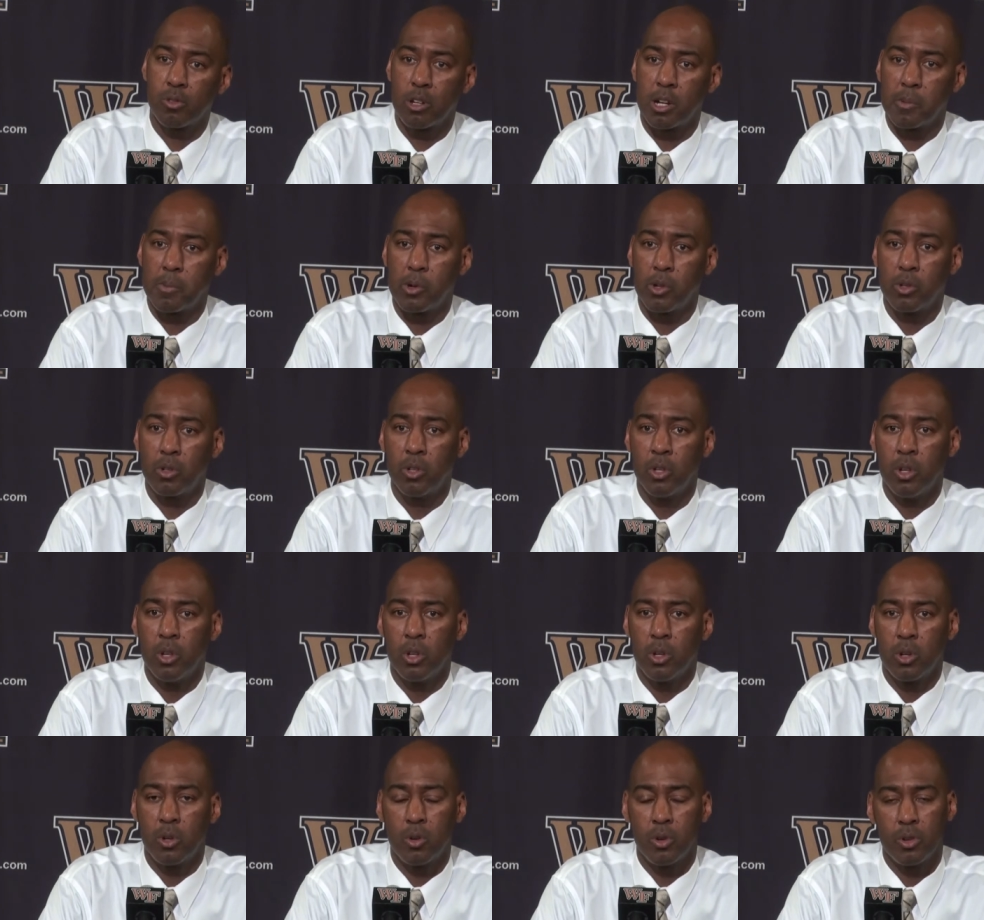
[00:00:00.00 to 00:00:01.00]
trouble
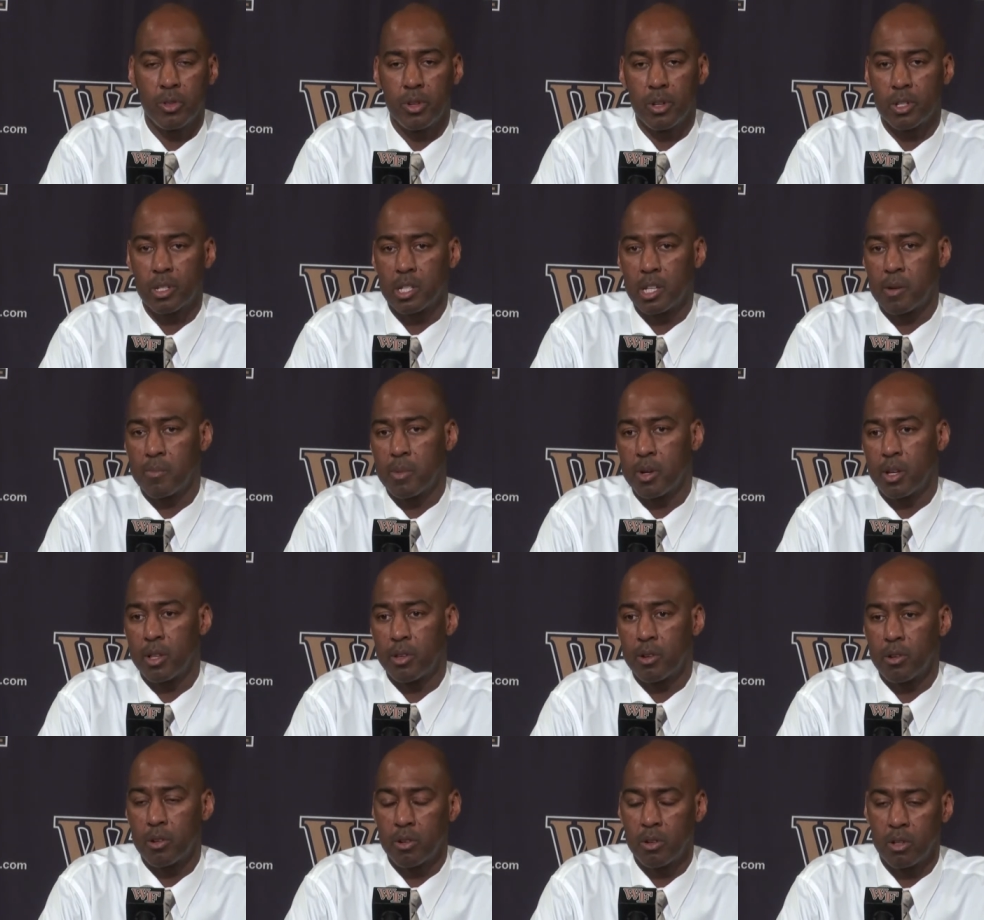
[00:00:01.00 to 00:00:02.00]
or there's some
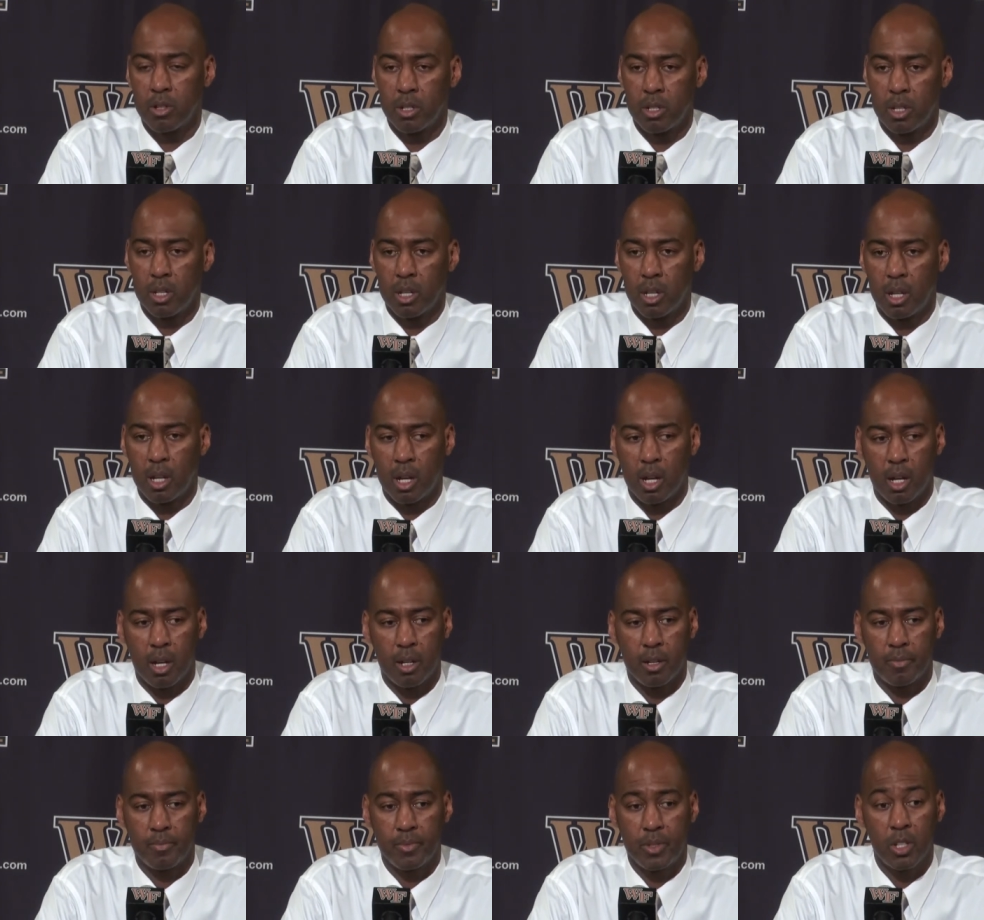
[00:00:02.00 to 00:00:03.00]
other
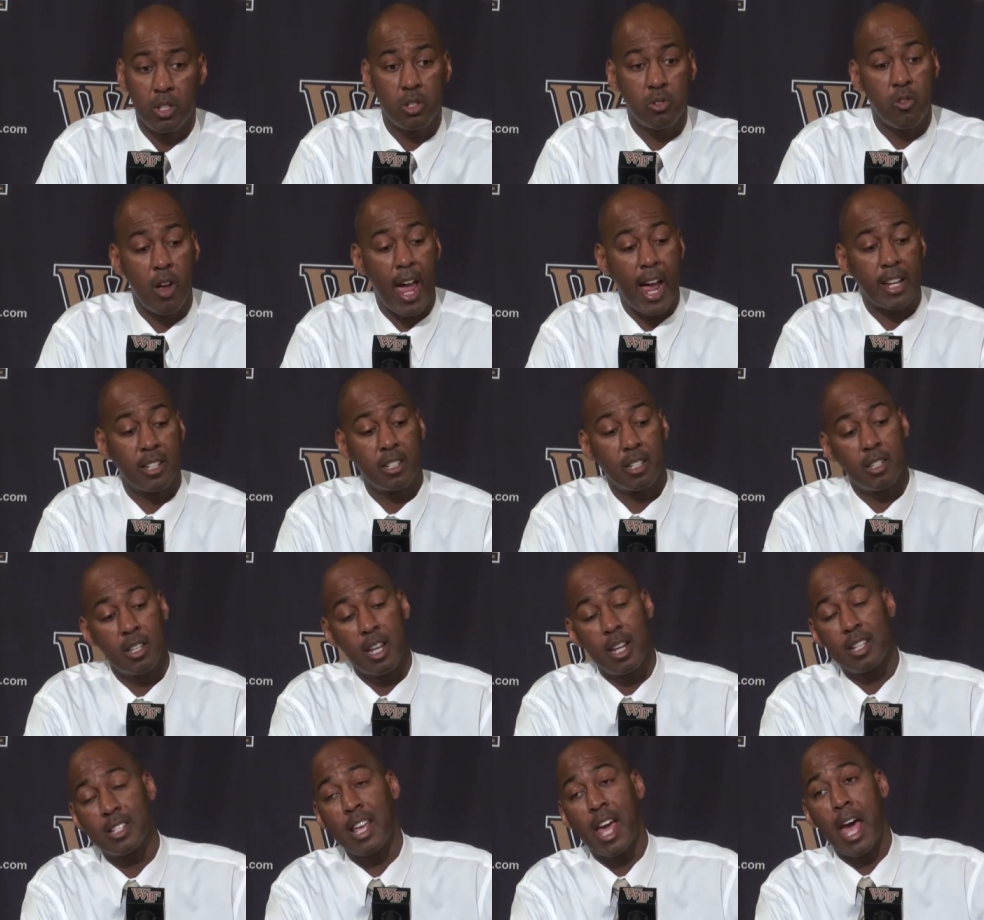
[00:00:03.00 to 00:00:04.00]
um, distraction
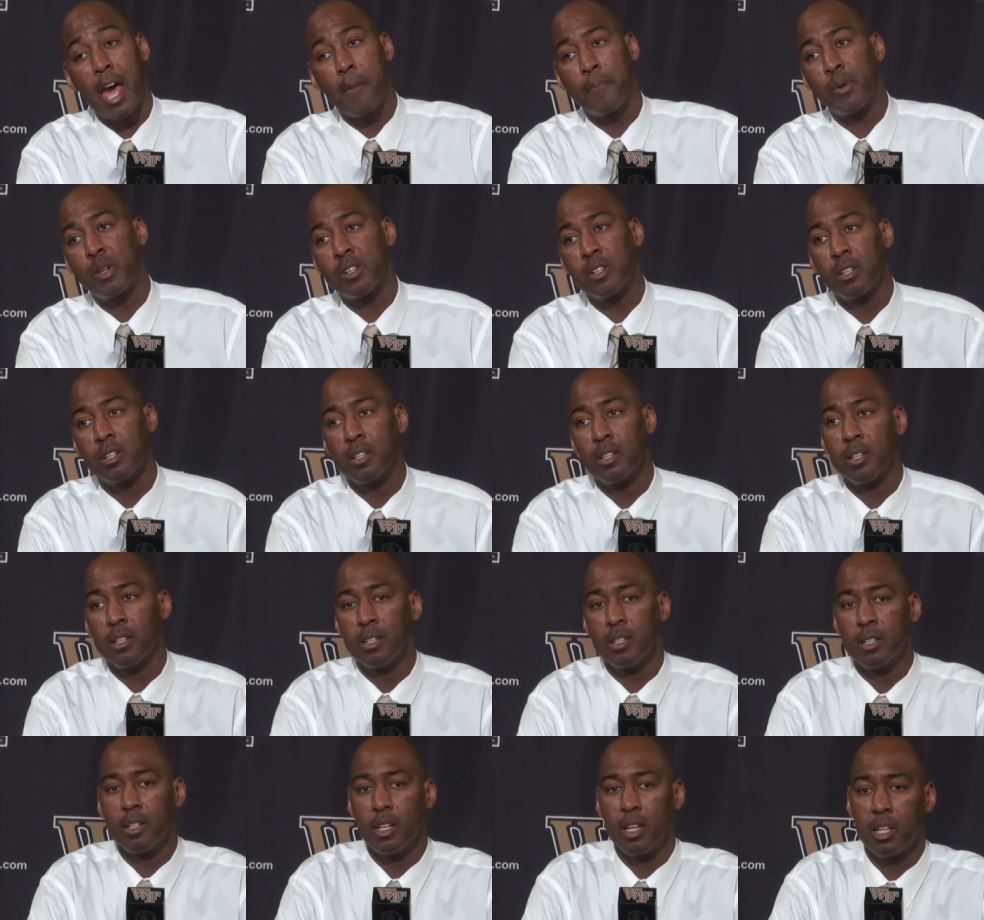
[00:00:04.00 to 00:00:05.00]
that has happened
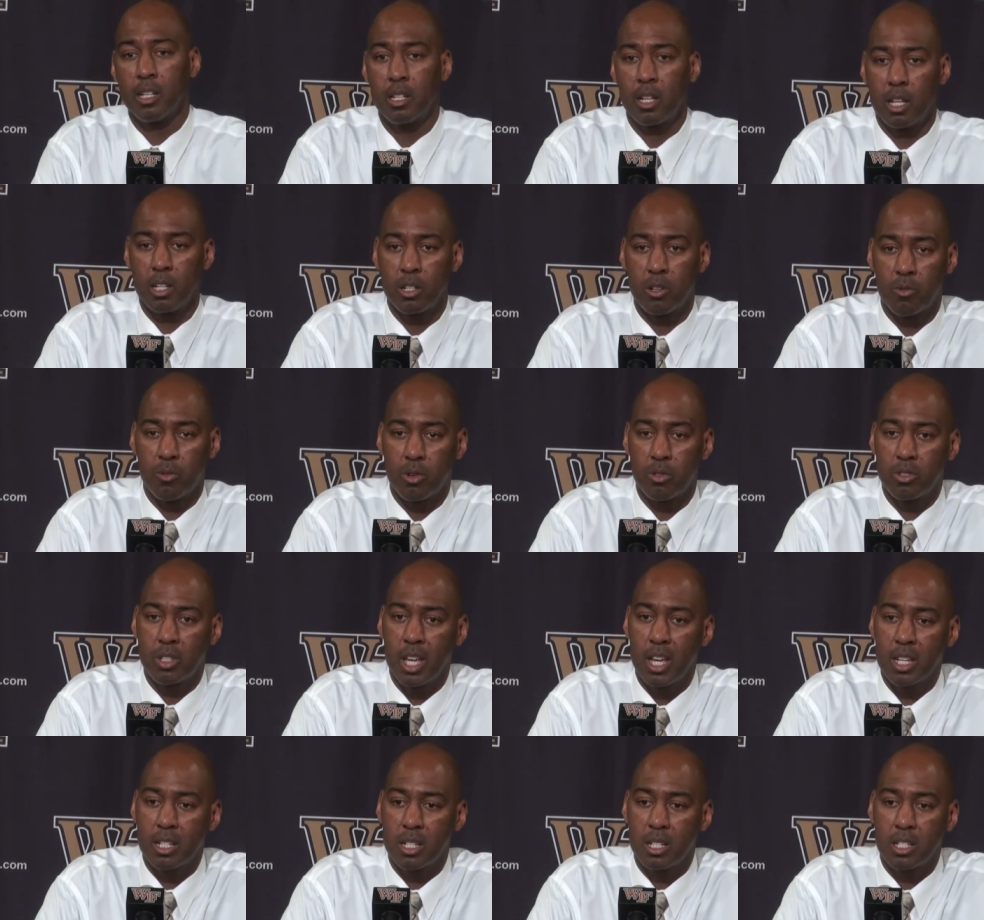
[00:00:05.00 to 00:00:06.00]
and, and your
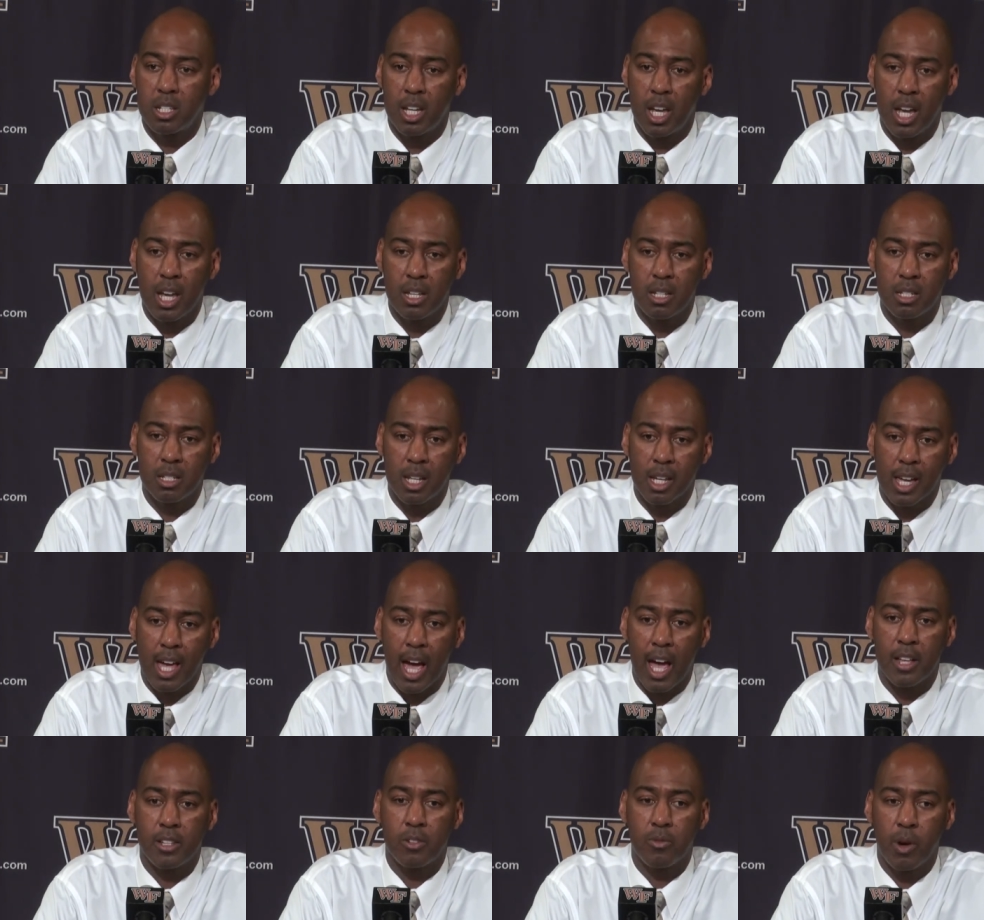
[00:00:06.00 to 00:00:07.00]
rotation changes, that guys